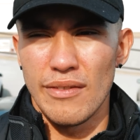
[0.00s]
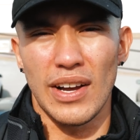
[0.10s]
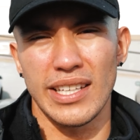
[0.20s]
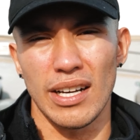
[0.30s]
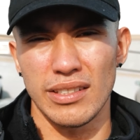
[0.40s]
If
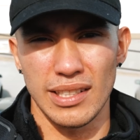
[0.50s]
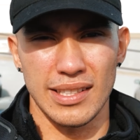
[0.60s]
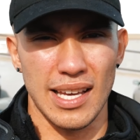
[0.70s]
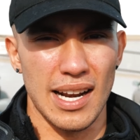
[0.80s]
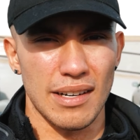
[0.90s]
I
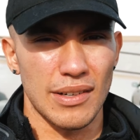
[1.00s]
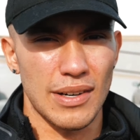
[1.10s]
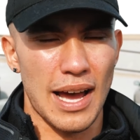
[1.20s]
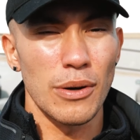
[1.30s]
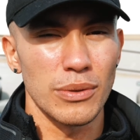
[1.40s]
calculate that
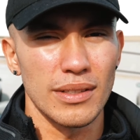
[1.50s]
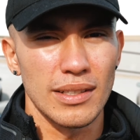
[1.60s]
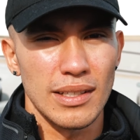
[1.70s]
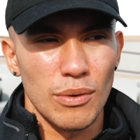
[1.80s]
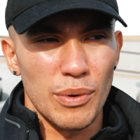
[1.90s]
out
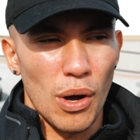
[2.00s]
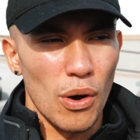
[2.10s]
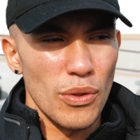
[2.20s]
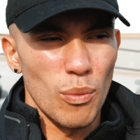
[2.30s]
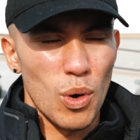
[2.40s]
with
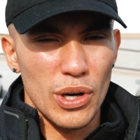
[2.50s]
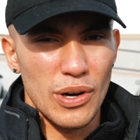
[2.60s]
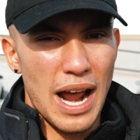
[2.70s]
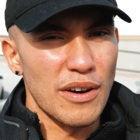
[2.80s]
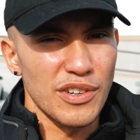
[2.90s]
all the
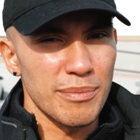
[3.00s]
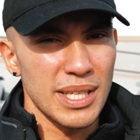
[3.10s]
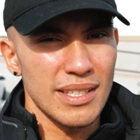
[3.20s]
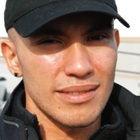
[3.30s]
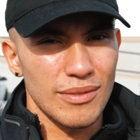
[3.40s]
water out of
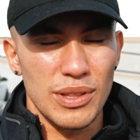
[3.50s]
me,